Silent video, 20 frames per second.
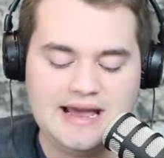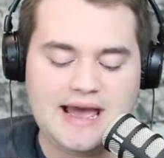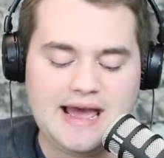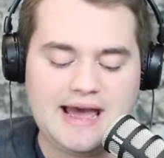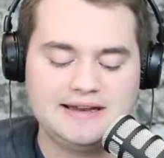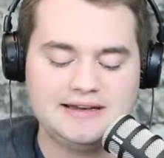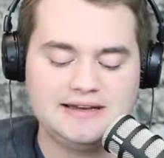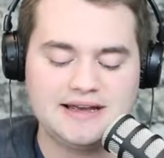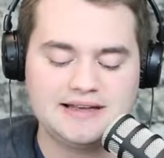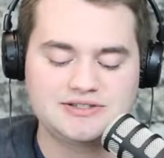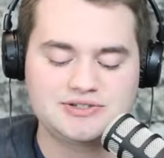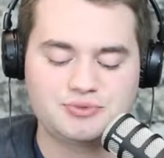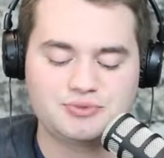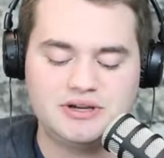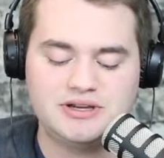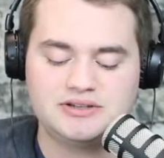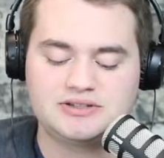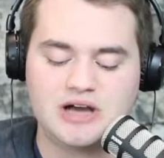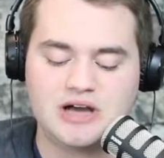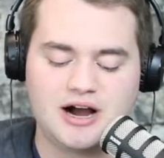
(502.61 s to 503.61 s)
Head to
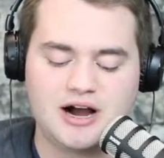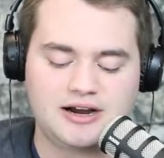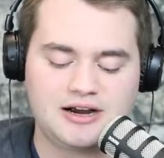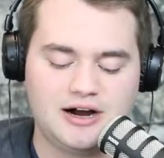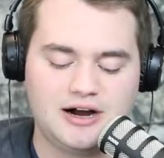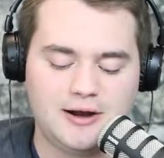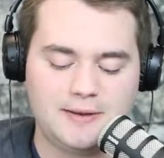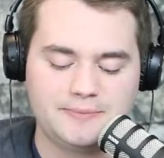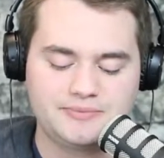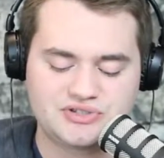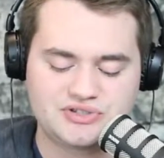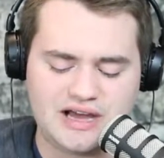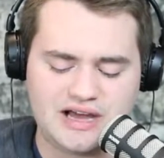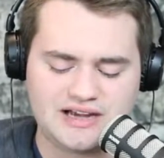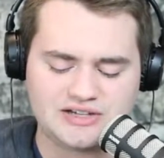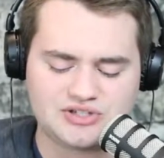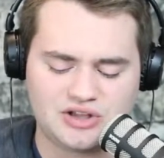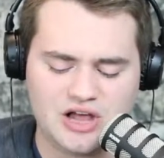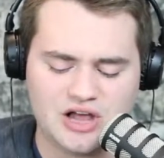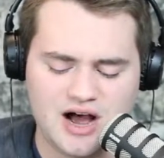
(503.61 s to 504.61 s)
netsuite.com
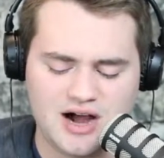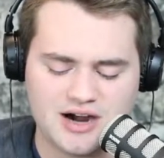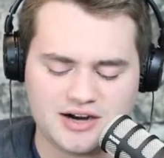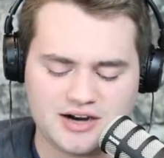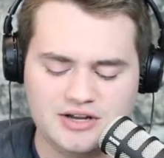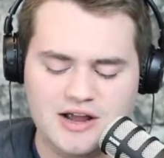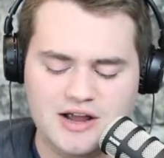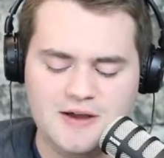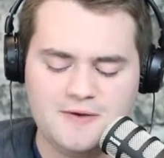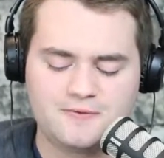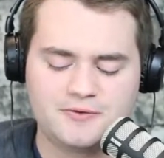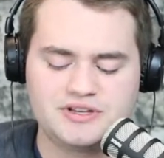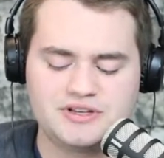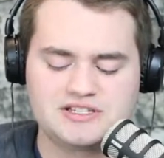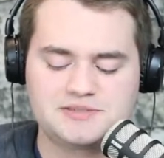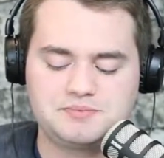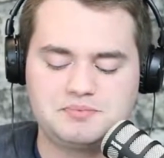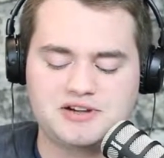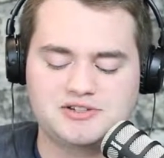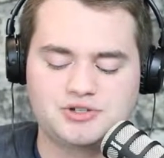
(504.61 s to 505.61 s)
slash locked for
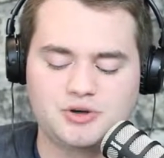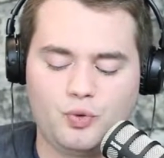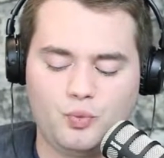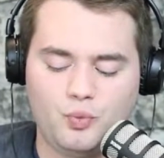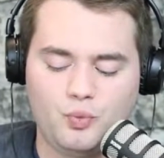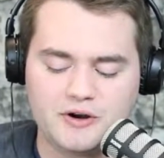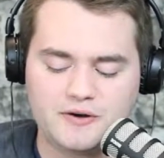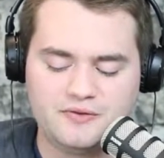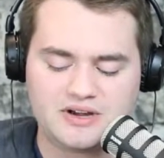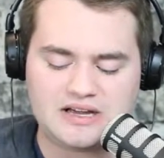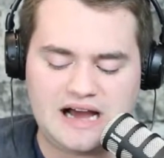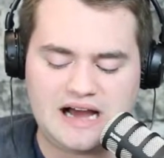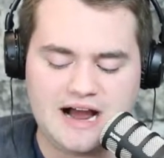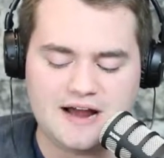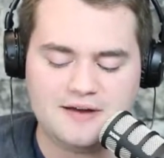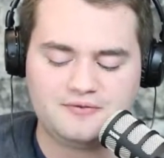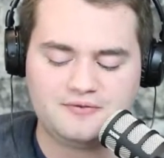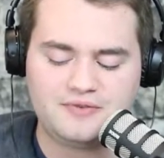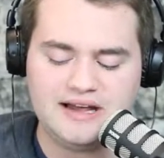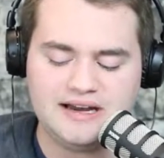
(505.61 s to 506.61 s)
this special
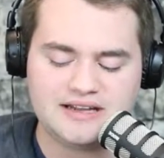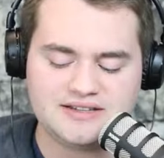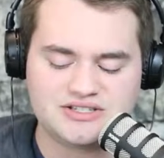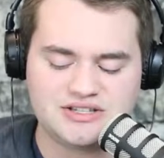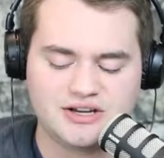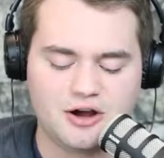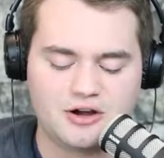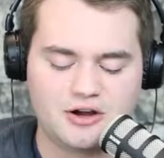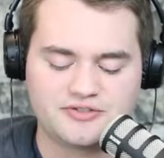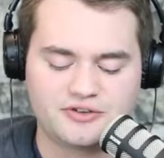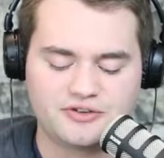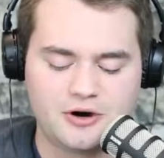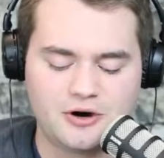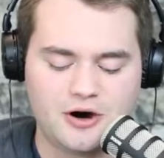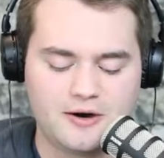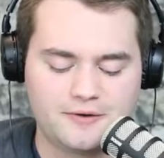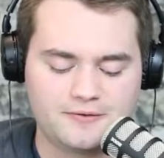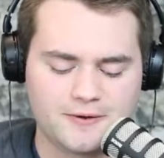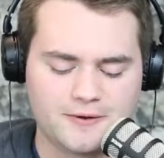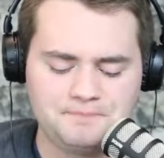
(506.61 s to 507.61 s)
one-of-a-kind financing offer,
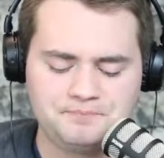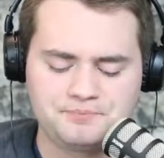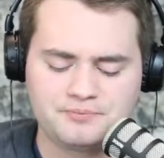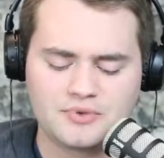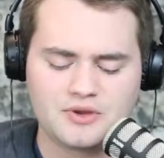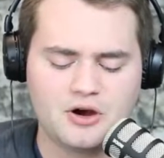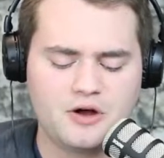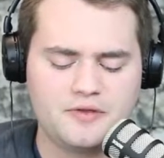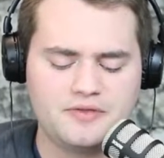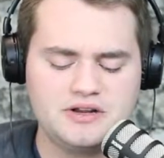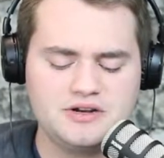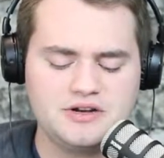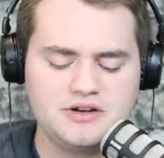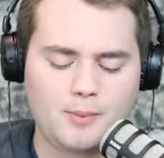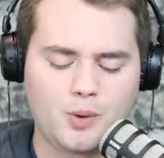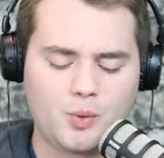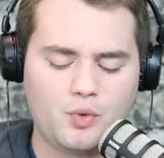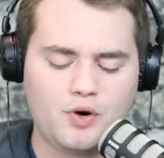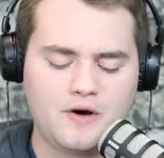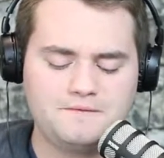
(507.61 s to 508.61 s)
offer on the
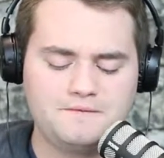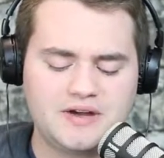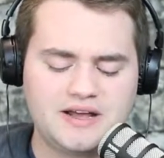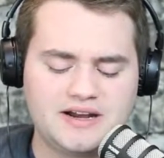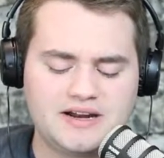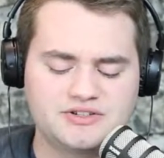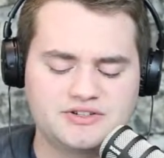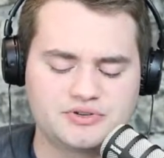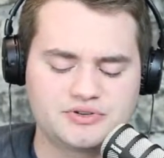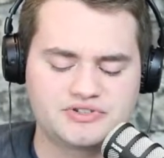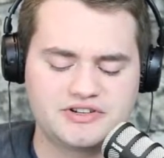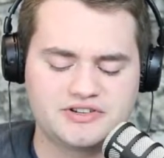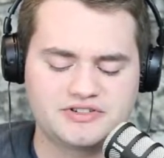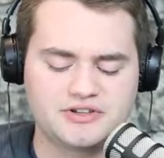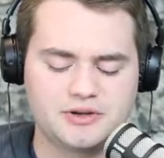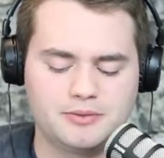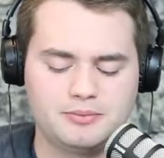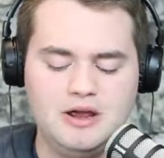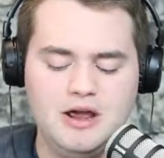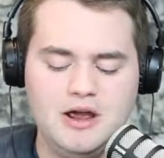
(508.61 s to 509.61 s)
number one financial
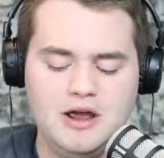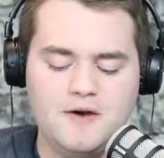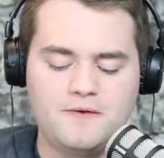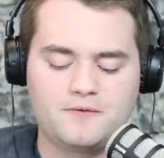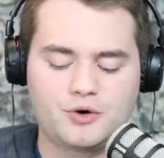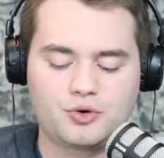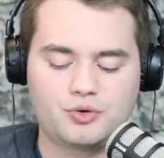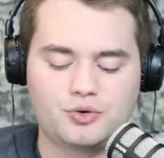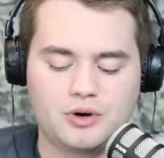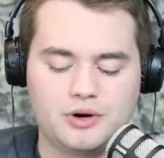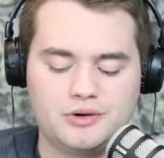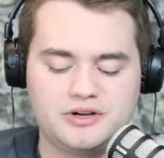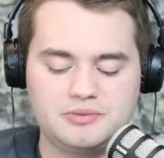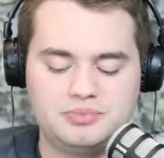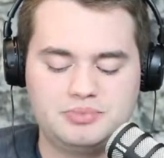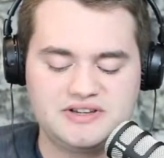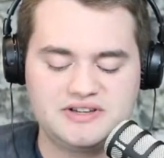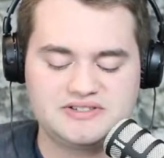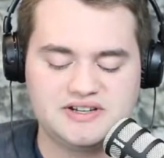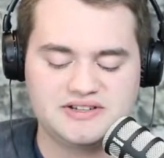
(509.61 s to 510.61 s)
system for growing
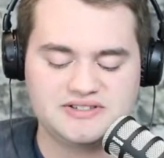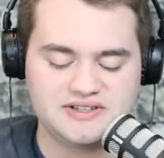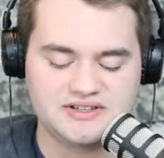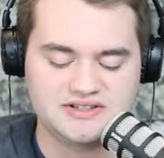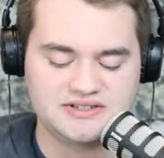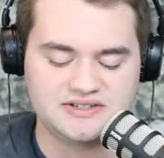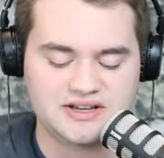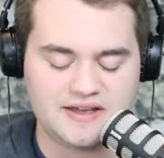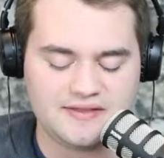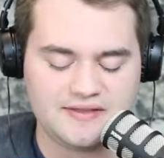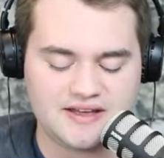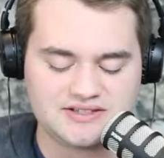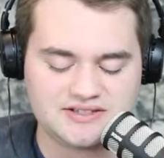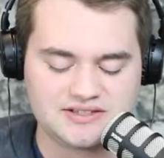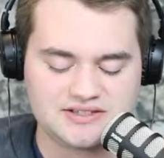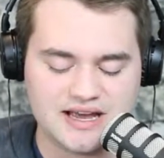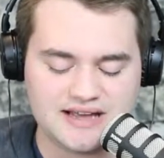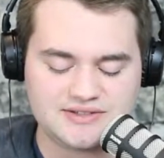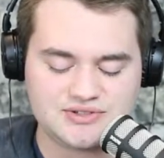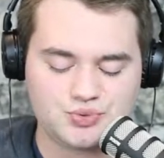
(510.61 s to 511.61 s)
businesses. Again, that's
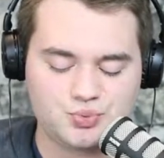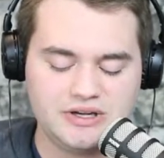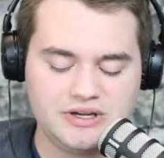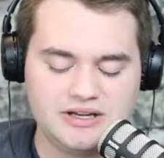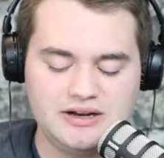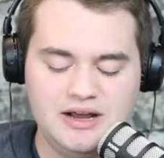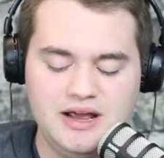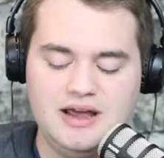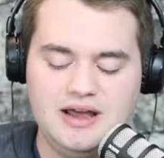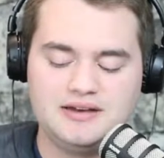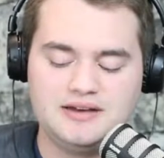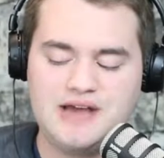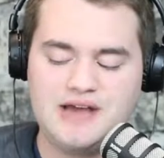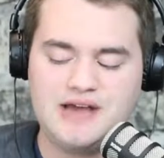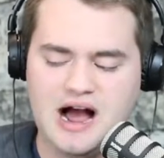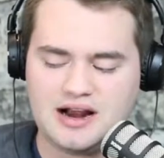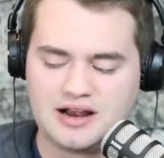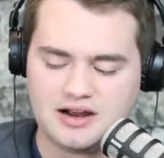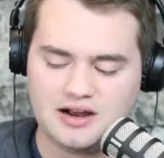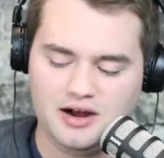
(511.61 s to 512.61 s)

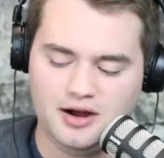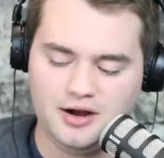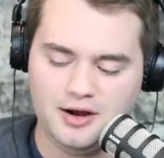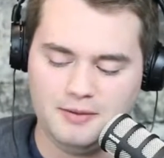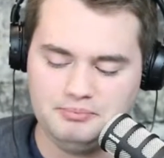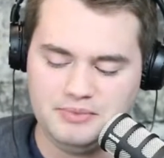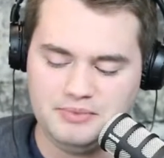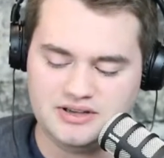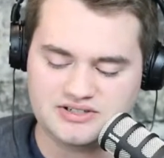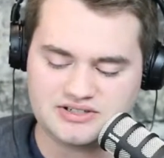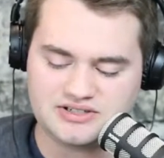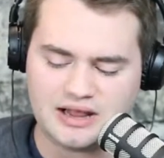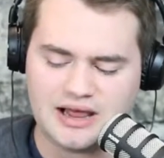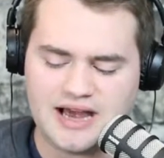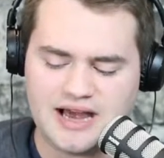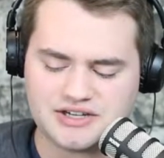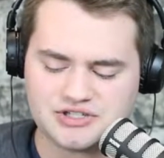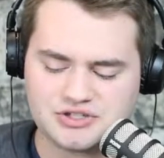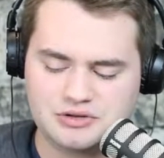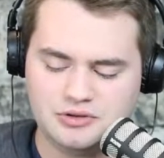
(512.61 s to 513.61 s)
netsuite.com
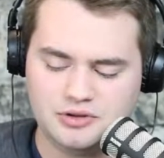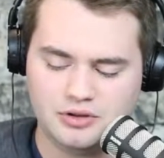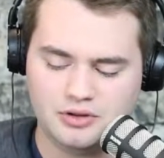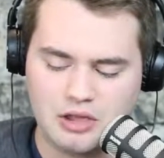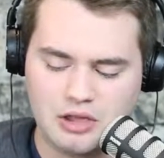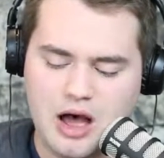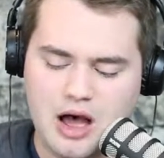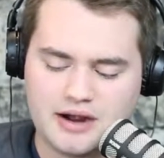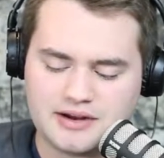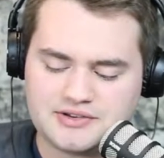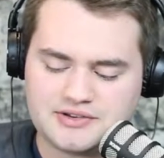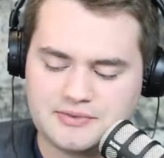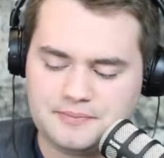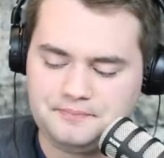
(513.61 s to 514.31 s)
slash locked.